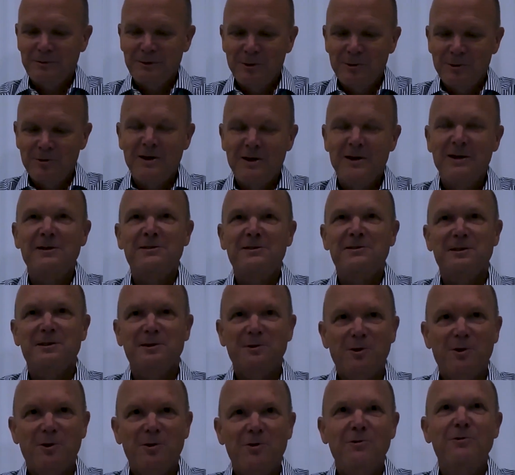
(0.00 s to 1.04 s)
looking at
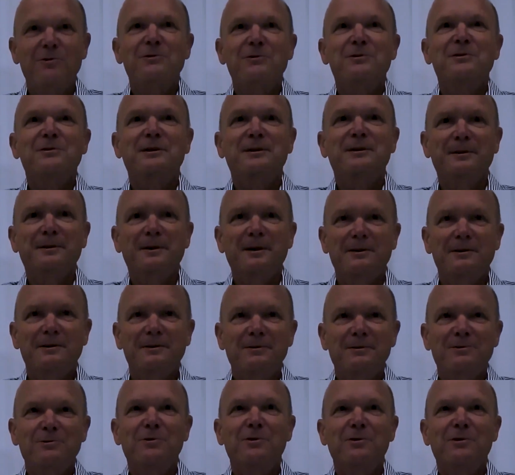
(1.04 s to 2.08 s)
scenarios
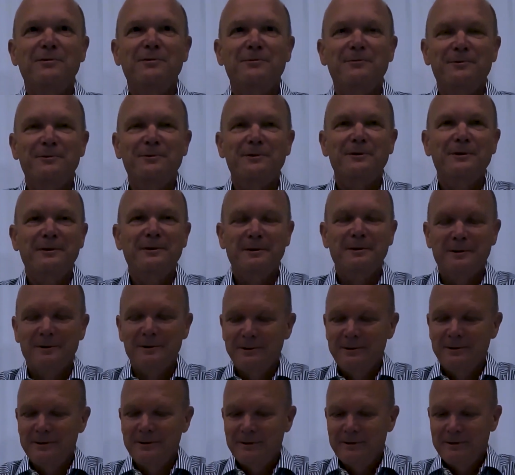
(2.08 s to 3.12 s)
and sort of
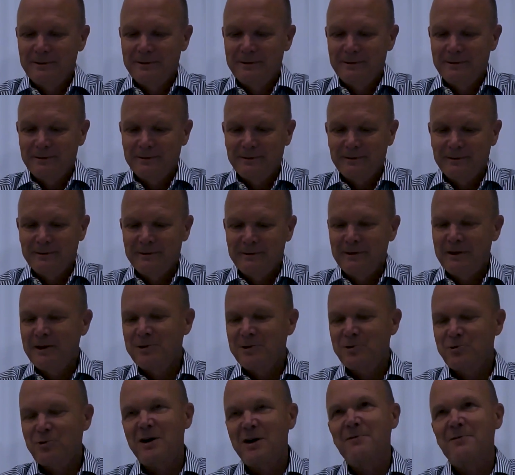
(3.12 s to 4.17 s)

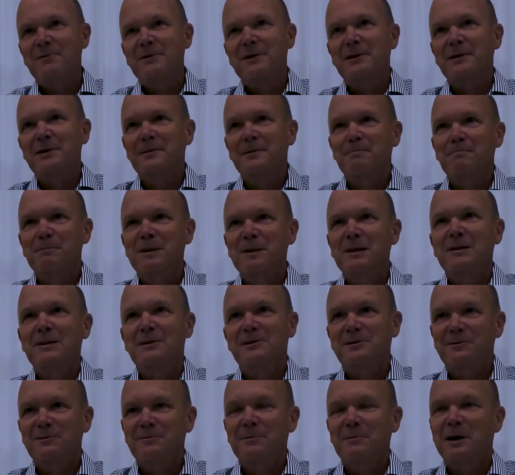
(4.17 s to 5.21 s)
and driving
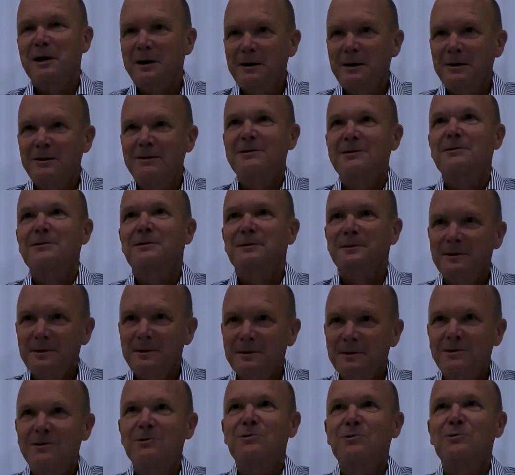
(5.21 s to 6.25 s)
millions of miles
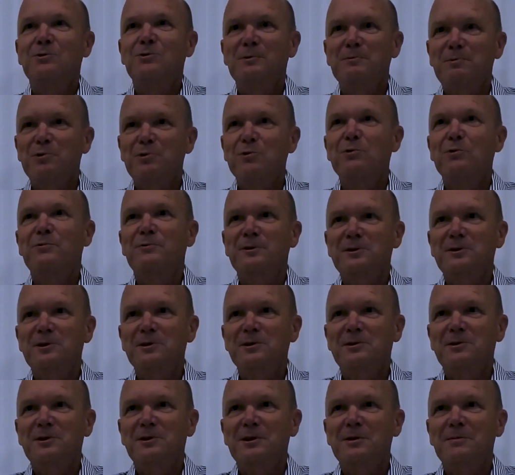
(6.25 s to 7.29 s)
to improve a
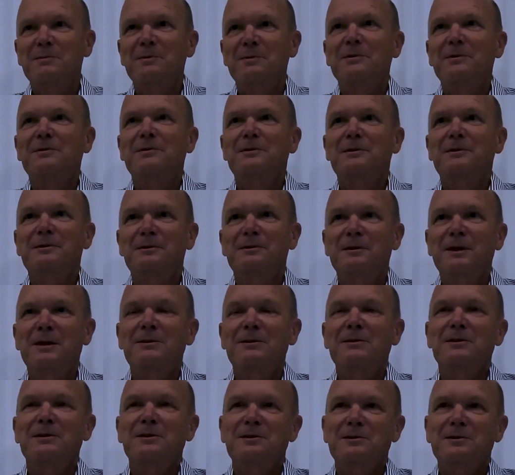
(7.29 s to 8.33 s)
system,
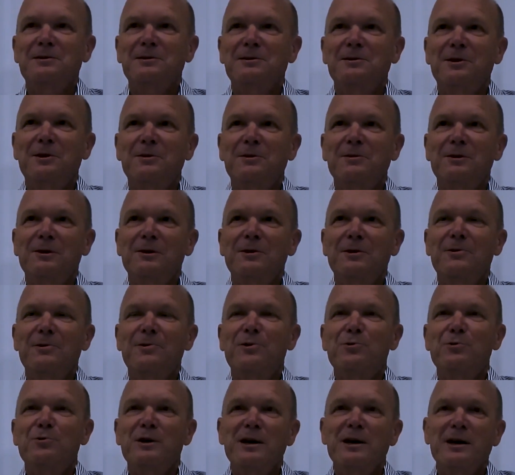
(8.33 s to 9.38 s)
that is done a
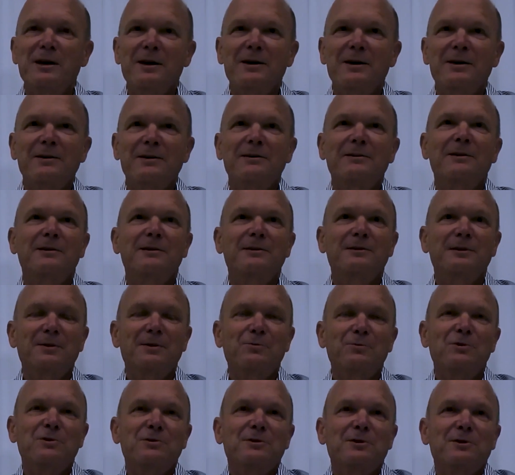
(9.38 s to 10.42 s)
lot through AI, and
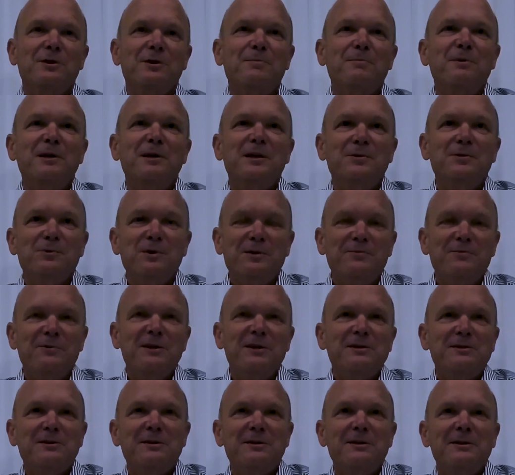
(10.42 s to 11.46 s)
that was a company we
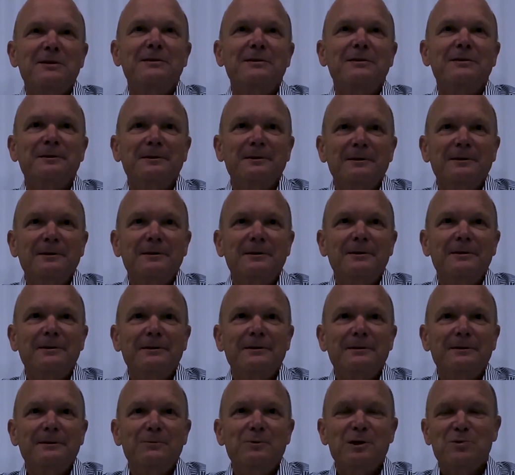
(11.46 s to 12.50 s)
invested in,
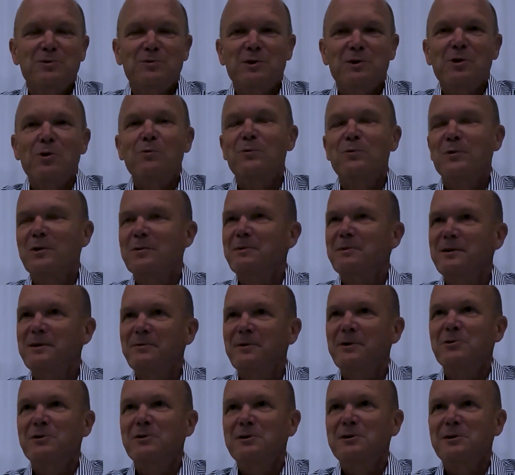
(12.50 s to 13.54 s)
which we hope will be
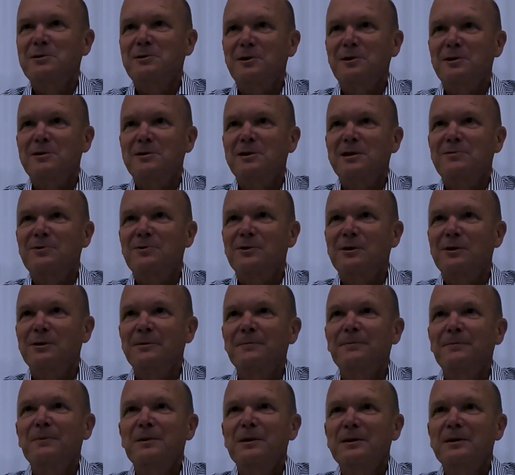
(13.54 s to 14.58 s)
very successful.